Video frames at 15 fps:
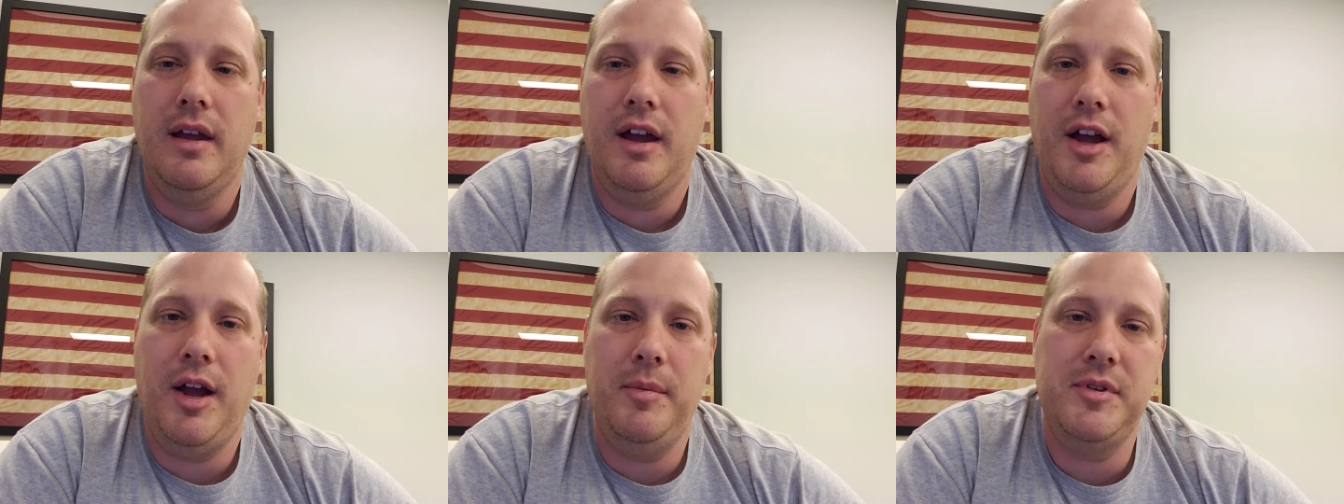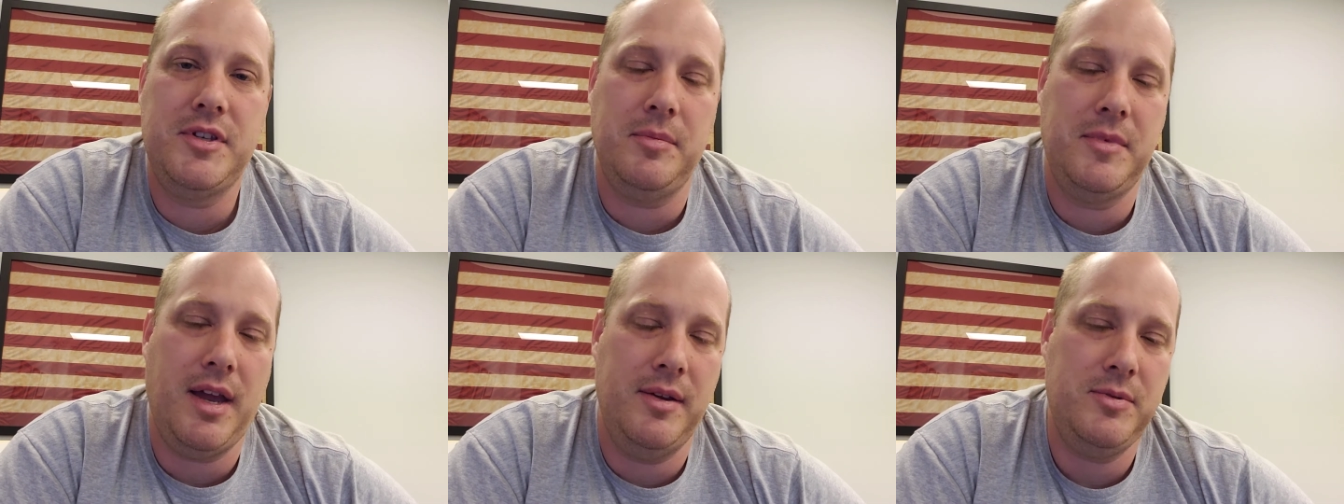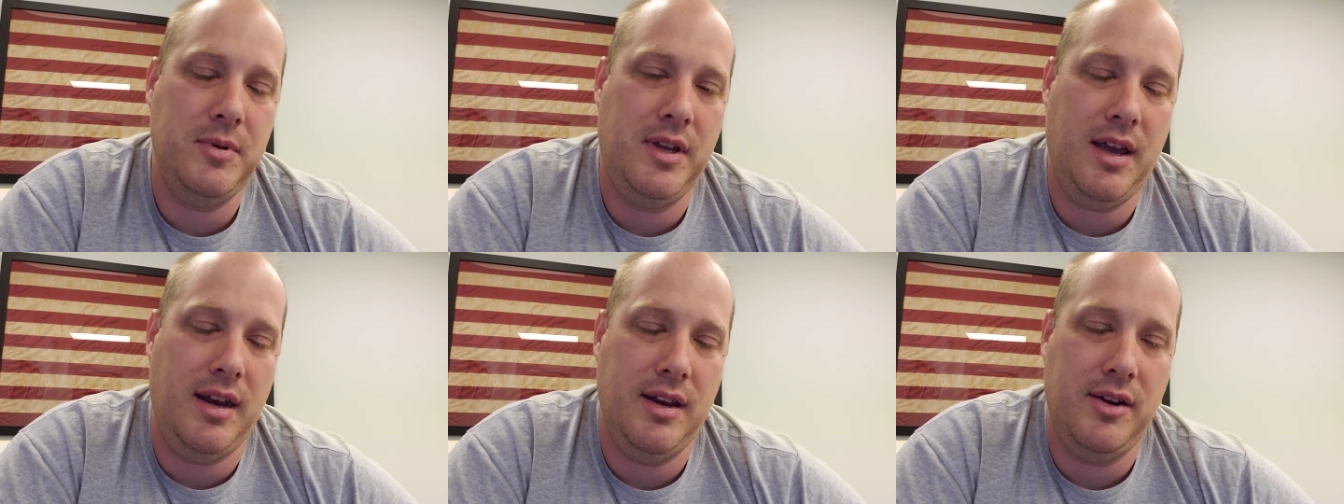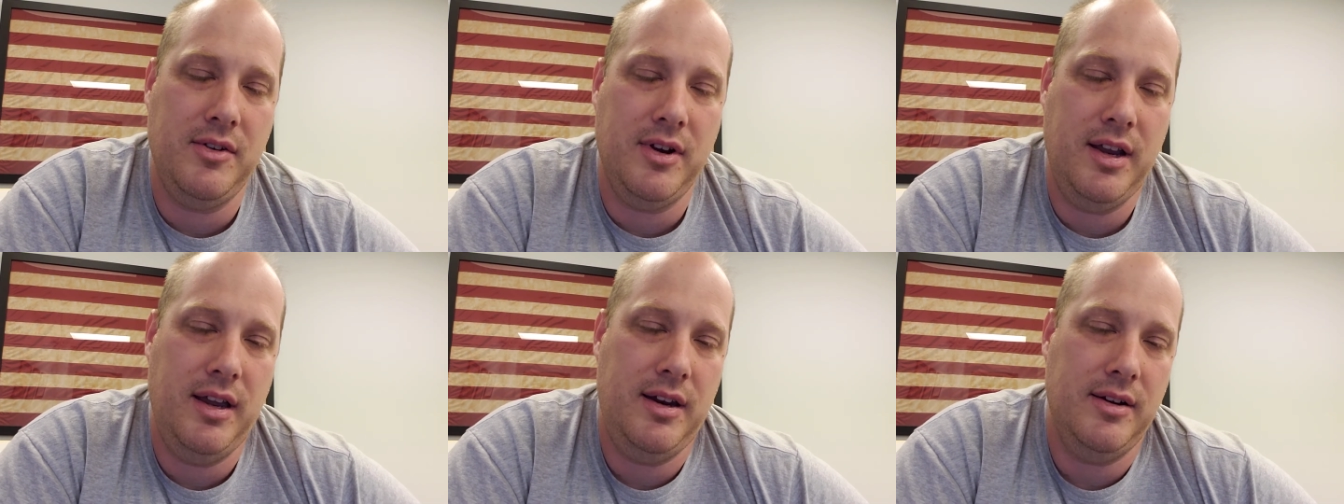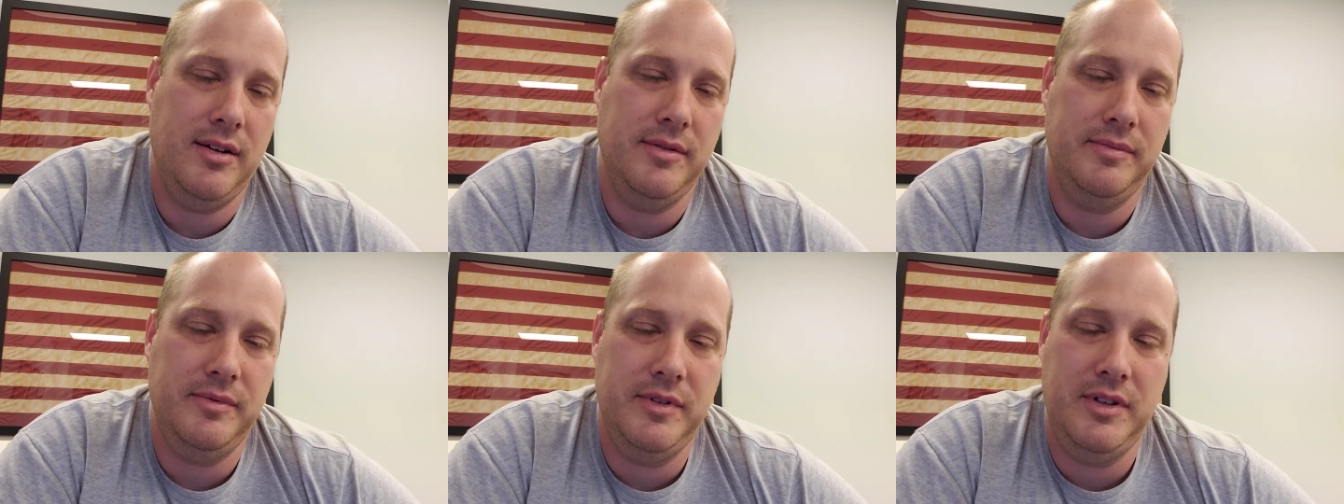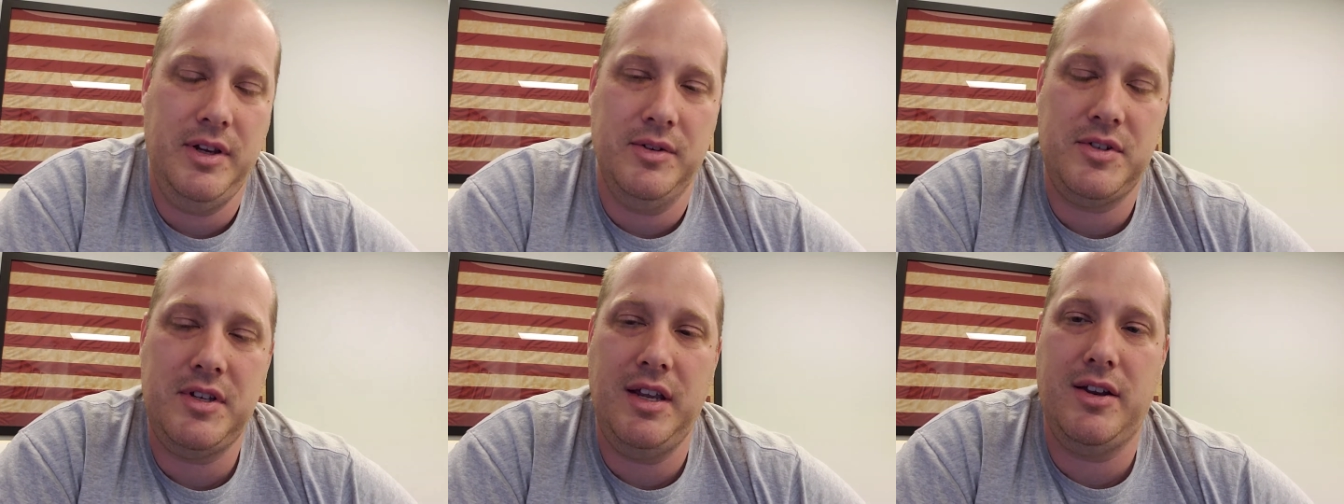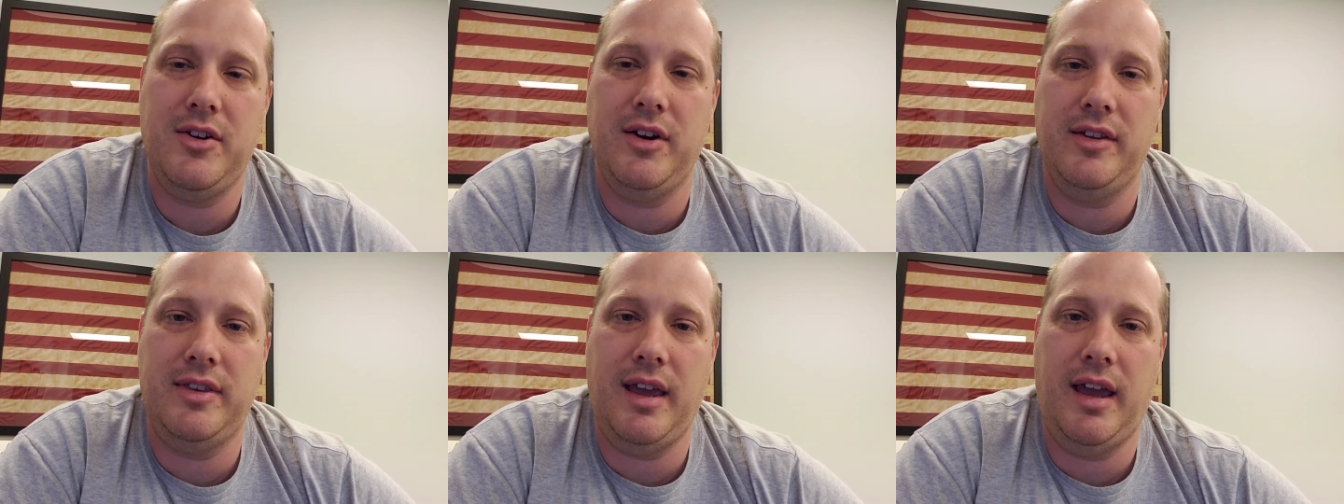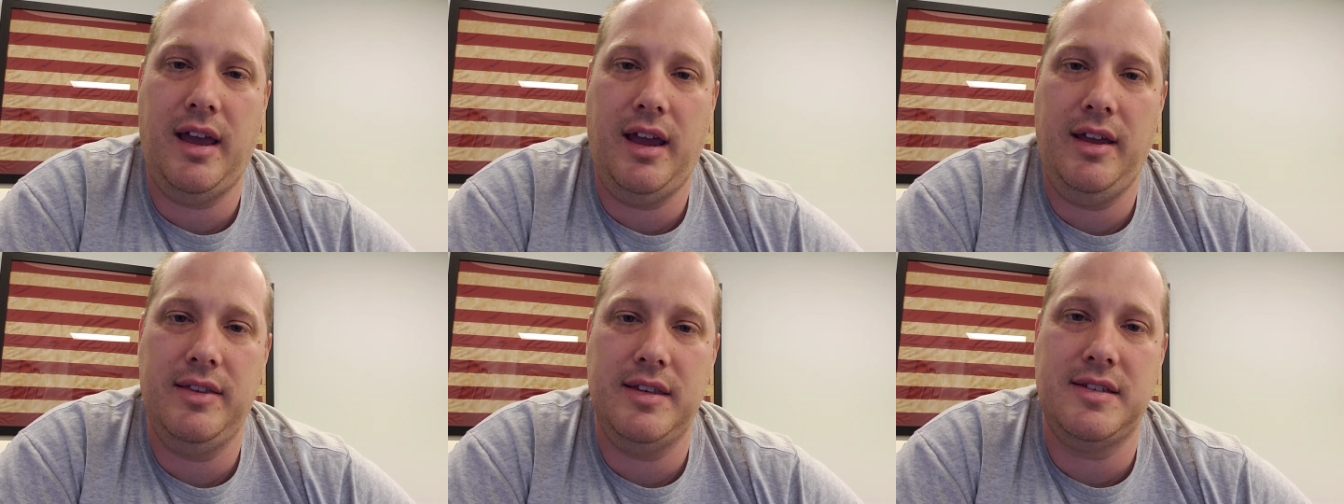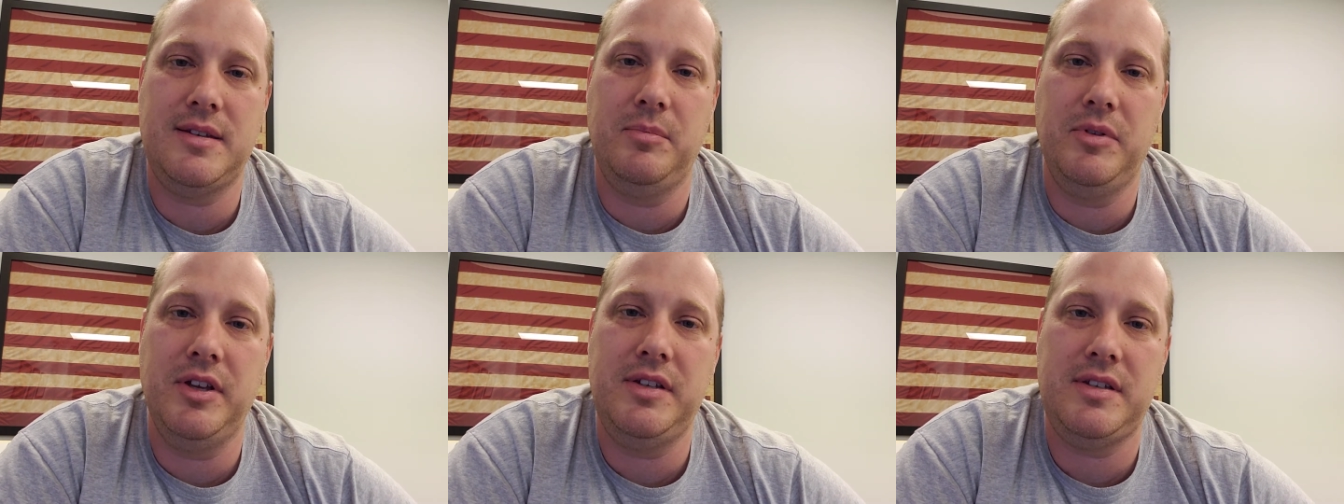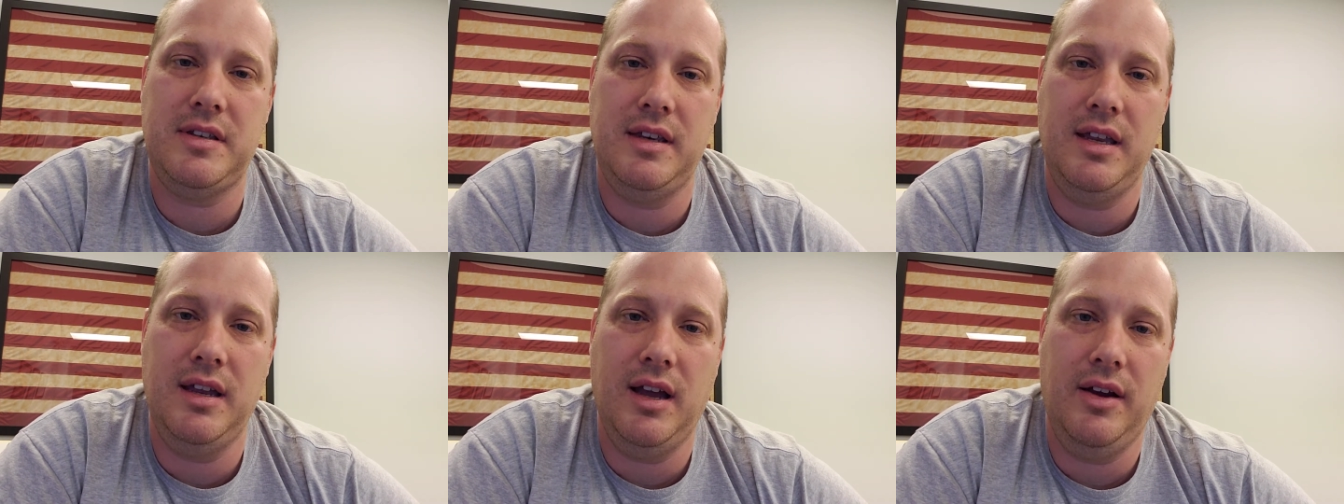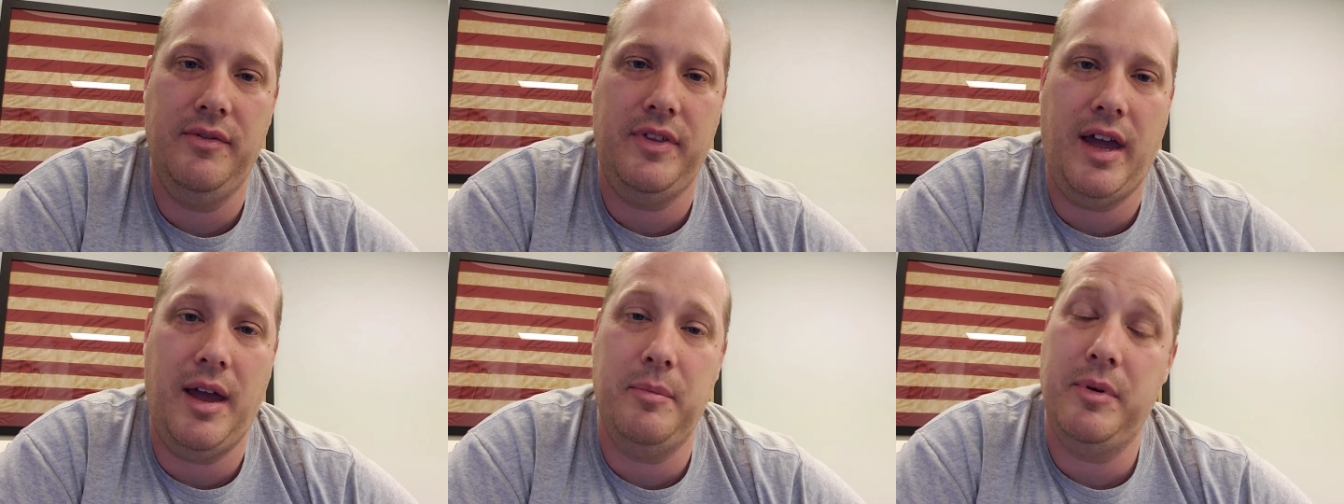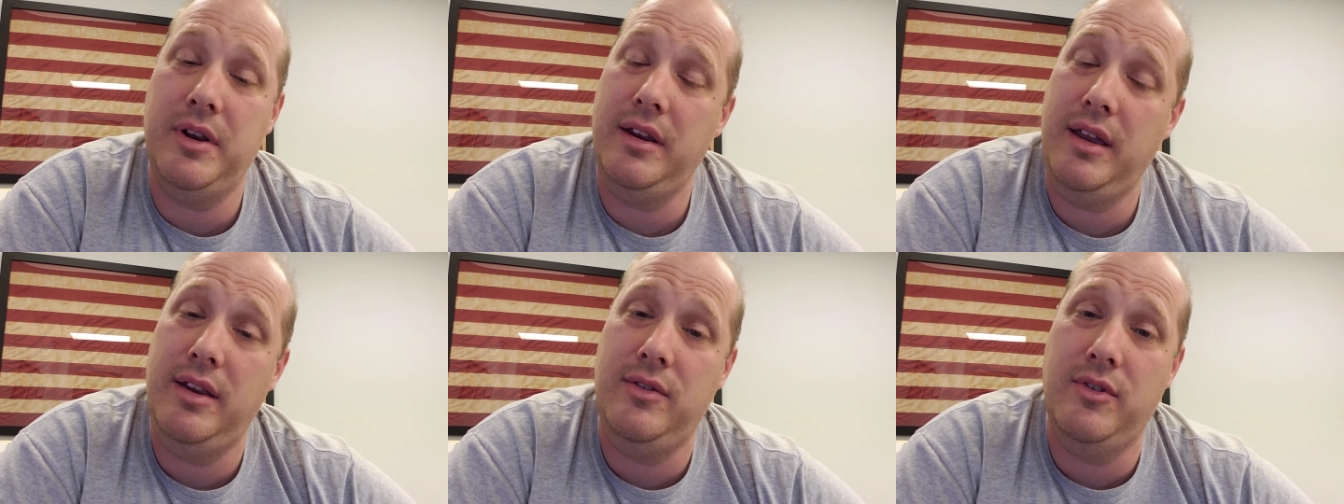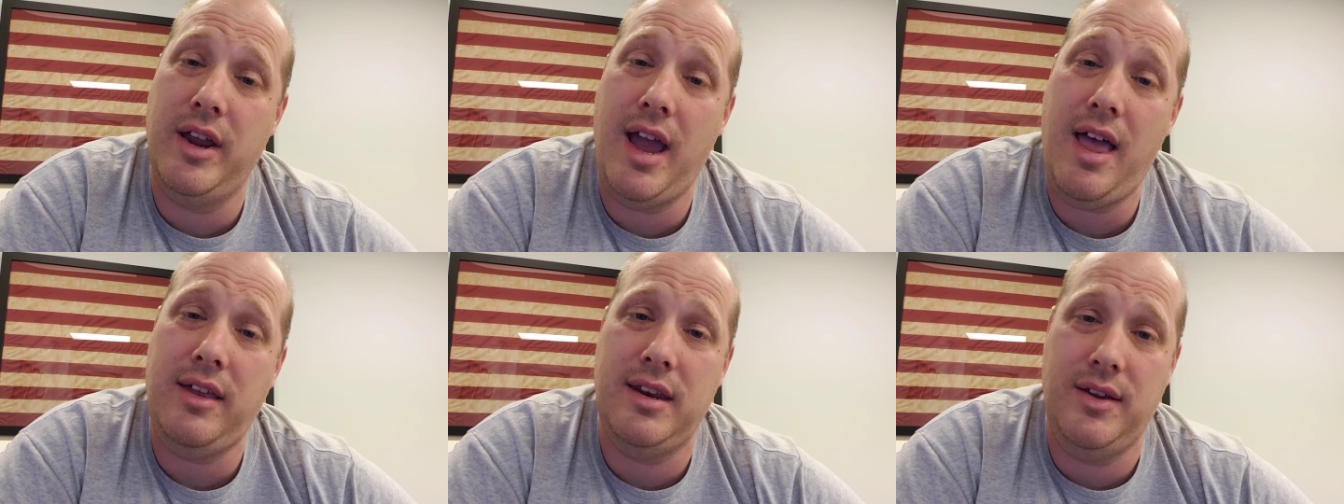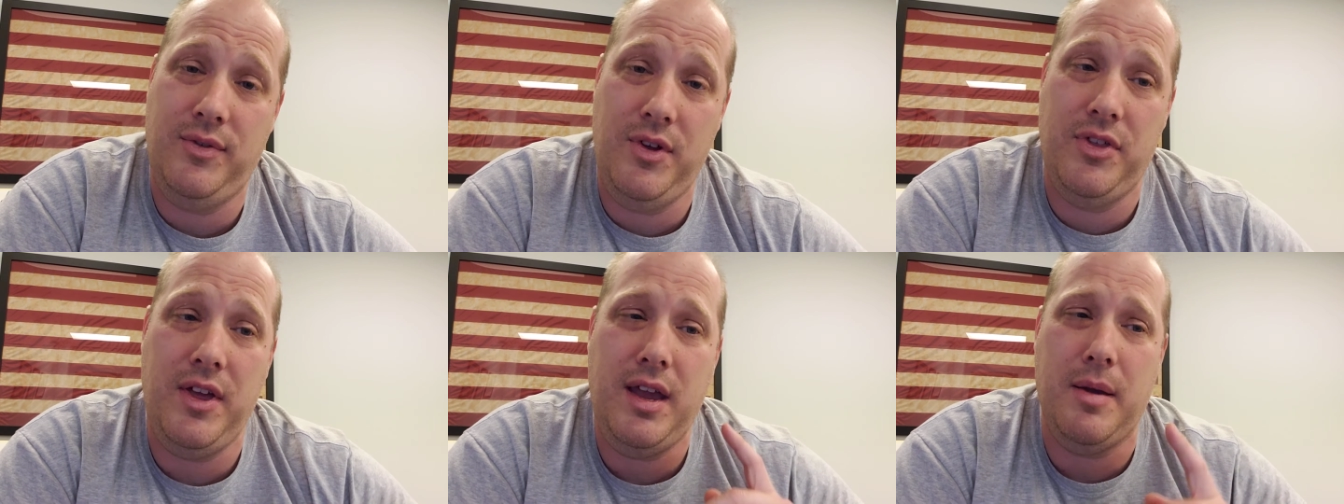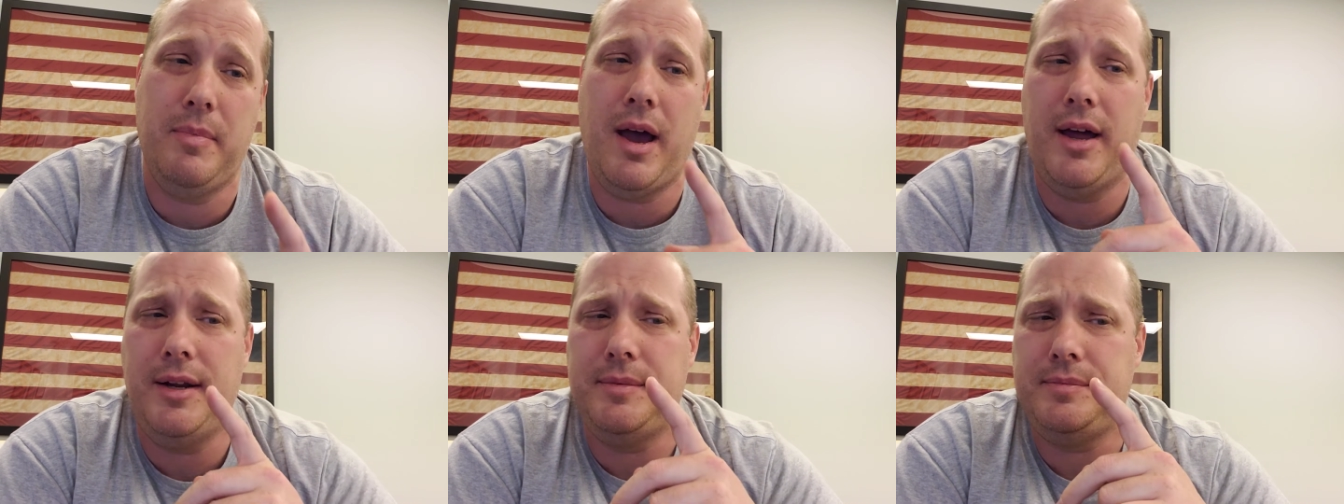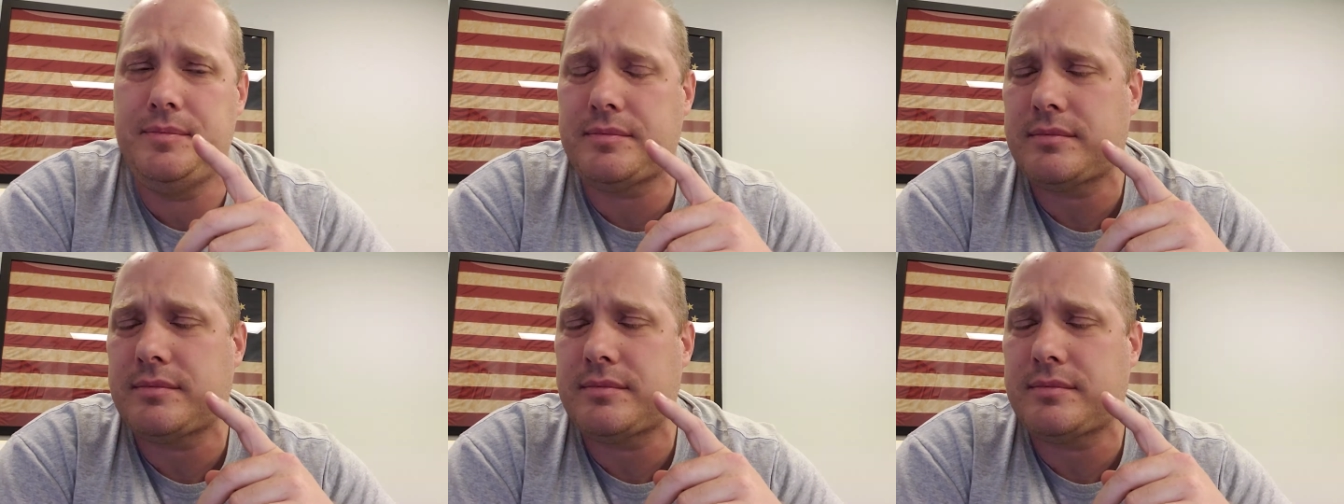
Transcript: Um, and sometimes we kind of grin or you know snicker at that at the simplicity of that. But in reality, if you think about it,